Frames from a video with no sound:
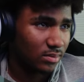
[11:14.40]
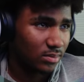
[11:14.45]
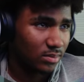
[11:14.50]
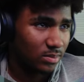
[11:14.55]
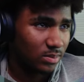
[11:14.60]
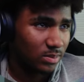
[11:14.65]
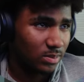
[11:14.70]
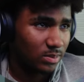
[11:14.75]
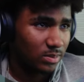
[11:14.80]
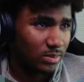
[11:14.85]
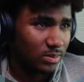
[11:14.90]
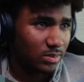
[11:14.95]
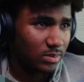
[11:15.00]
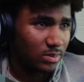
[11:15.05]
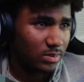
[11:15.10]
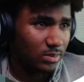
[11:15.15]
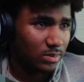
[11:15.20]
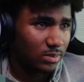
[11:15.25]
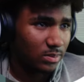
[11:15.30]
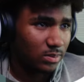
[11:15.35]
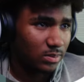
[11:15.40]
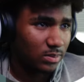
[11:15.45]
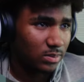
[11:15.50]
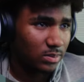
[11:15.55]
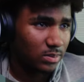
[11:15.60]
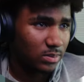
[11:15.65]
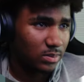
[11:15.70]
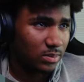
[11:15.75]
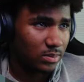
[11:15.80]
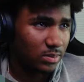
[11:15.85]

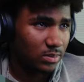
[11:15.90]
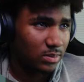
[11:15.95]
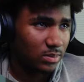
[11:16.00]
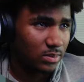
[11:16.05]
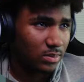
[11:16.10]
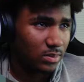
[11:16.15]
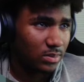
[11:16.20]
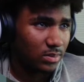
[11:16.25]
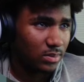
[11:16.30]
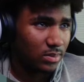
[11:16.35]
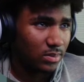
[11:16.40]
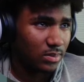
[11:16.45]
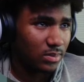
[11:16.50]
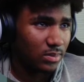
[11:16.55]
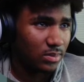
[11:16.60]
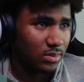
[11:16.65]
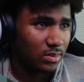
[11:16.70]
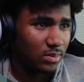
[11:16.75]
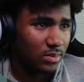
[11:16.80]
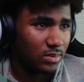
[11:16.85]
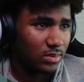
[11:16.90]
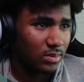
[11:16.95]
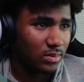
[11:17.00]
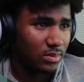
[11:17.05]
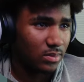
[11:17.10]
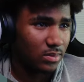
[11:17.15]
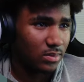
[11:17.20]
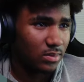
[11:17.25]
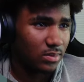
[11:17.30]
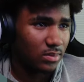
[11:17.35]

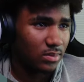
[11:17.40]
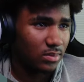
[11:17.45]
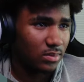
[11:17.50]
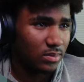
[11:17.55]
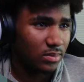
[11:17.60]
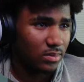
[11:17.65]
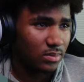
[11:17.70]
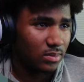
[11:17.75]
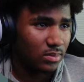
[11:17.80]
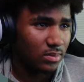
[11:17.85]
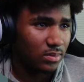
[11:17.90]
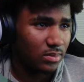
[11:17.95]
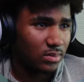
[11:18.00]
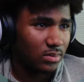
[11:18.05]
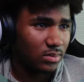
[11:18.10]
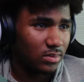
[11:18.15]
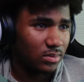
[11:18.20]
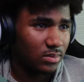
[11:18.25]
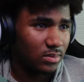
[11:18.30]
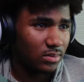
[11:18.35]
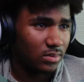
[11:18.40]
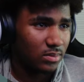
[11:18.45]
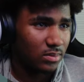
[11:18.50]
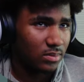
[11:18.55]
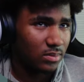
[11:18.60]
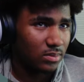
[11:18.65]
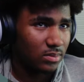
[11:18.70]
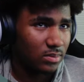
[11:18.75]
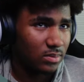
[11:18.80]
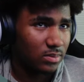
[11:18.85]

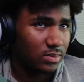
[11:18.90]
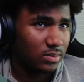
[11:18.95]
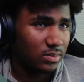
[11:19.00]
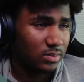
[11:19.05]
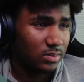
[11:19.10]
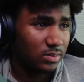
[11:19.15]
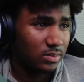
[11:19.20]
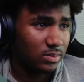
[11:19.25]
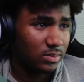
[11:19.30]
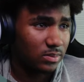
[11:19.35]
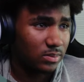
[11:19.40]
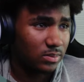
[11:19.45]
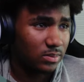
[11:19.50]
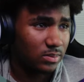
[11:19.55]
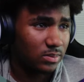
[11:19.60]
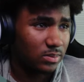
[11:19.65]
(no one is talking)